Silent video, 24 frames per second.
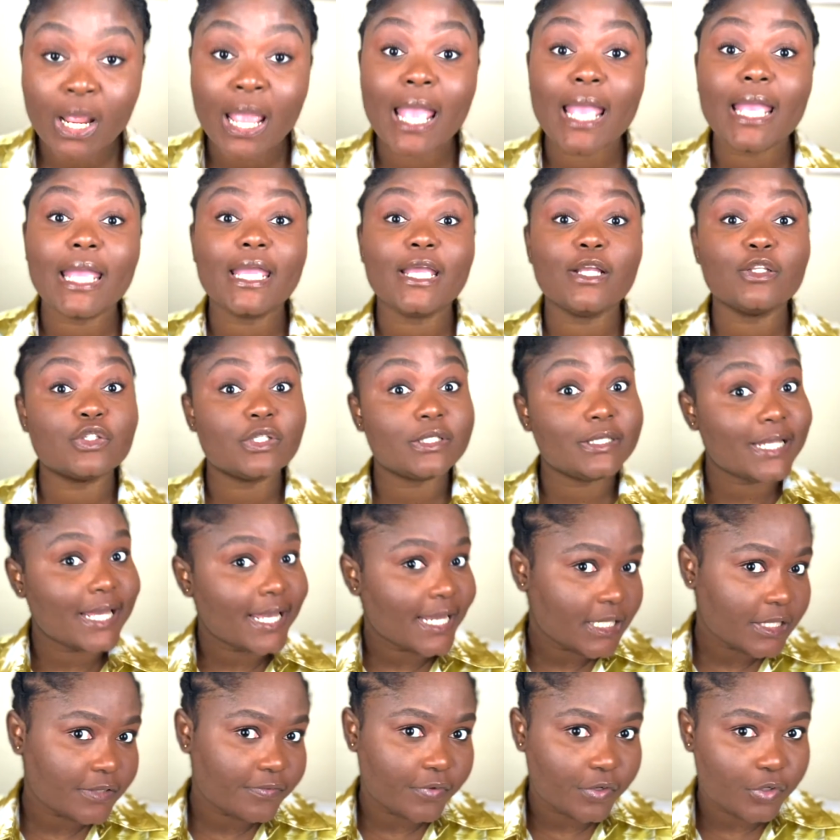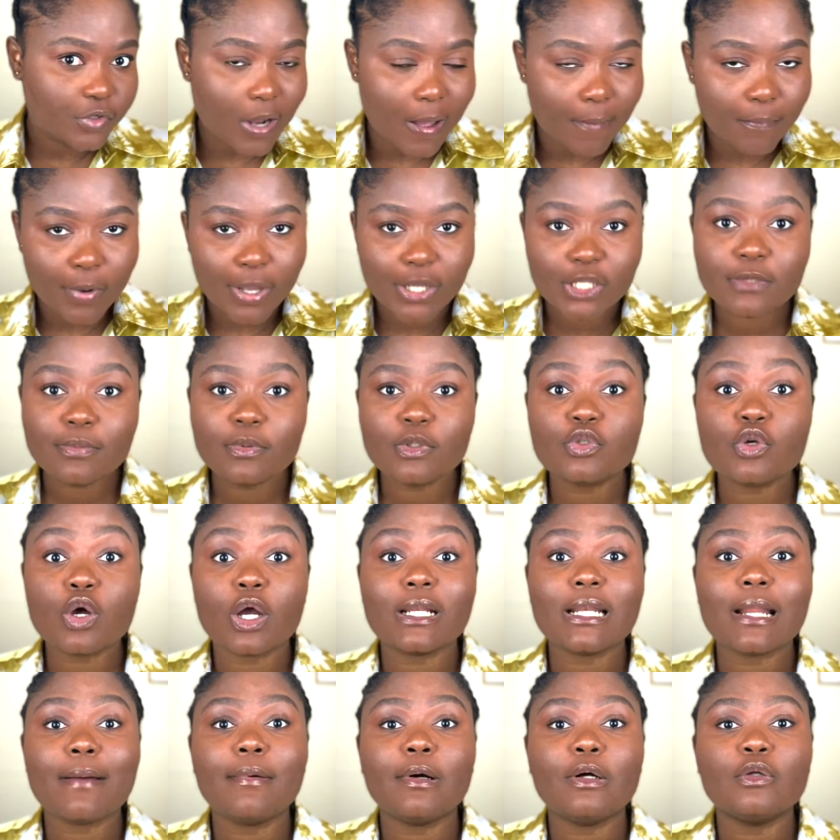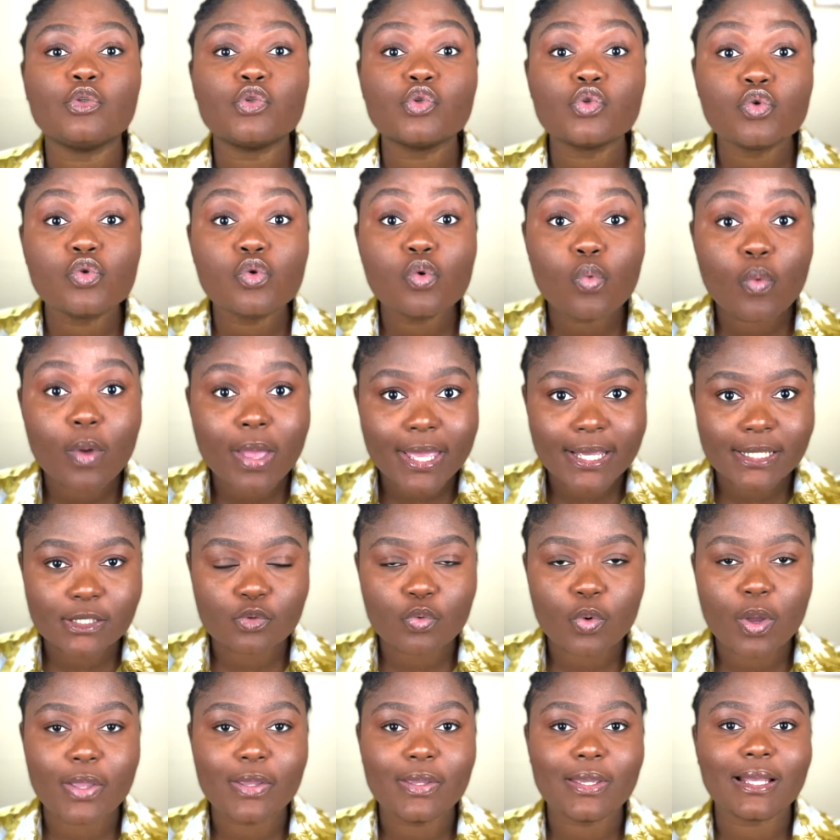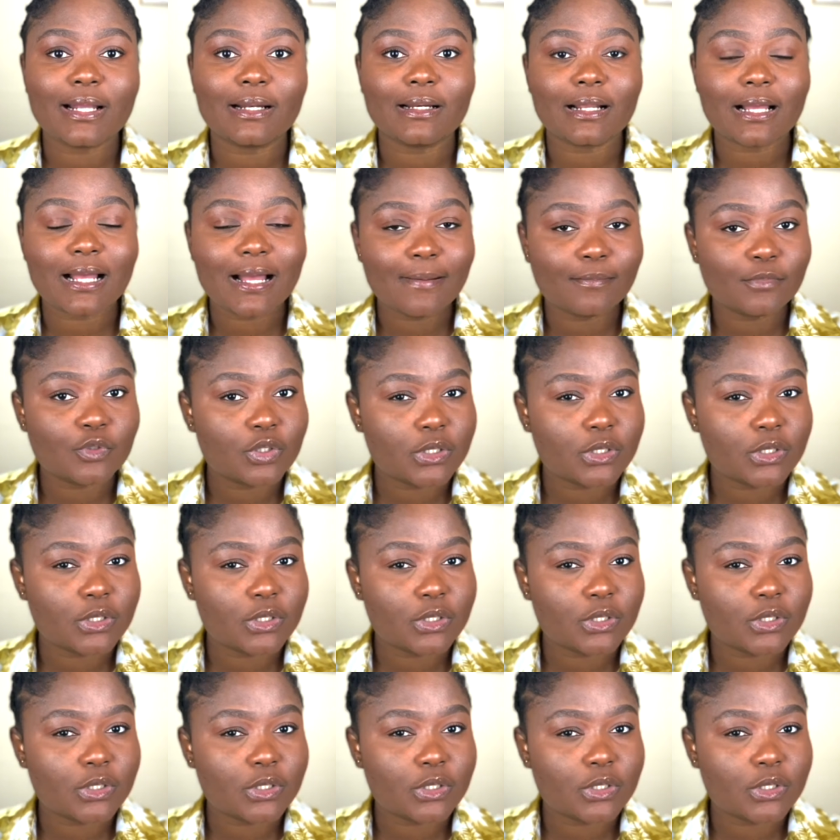In today's video, I'm going to be talking about 2 ways where you can come to